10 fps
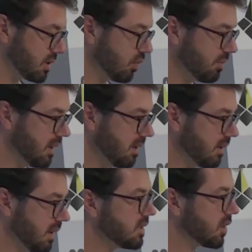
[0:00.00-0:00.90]
would be
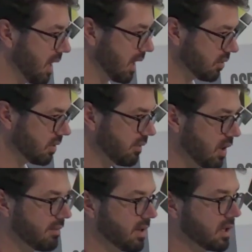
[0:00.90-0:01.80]
the interconnector. If you
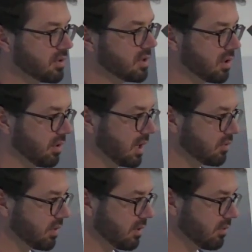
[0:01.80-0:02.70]
have an electricity interconnector
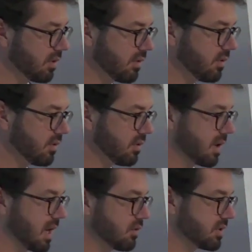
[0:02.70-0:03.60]
with the
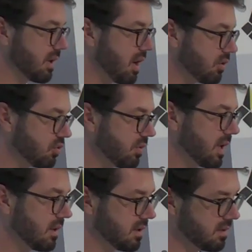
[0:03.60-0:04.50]
countries around you,
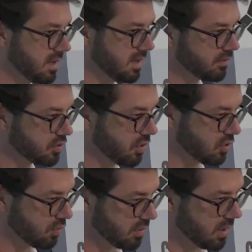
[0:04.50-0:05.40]
then the need for
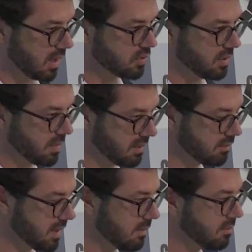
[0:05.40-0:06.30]
storage will actually
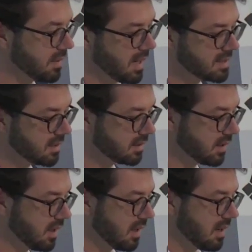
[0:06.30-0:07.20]
be lessened.
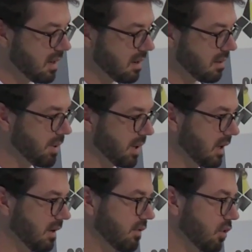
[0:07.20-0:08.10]
But
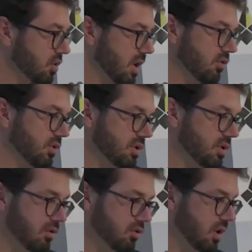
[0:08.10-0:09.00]
if those countries
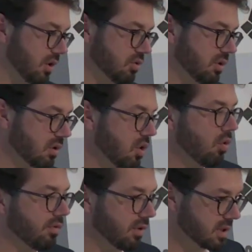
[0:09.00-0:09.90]
around you are using
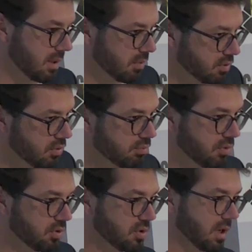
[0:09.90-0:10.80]
coal, for example, to
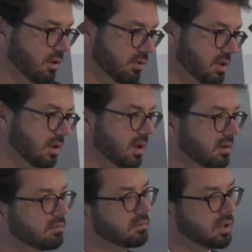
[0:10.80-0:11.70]
produce the electricity,
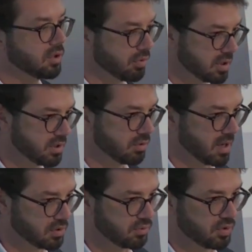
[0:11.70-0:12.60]
then you're not really doing
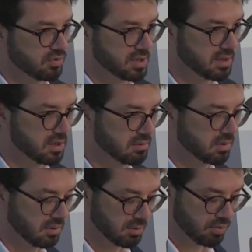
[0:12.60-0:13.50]
much to address the
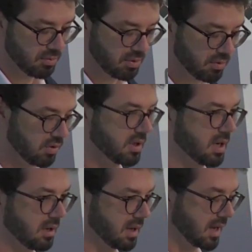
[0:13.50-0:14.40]
problem. You're
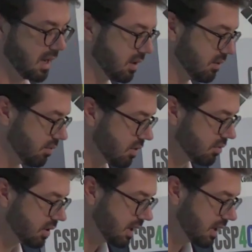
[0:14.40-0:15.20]
kicking the can down the road.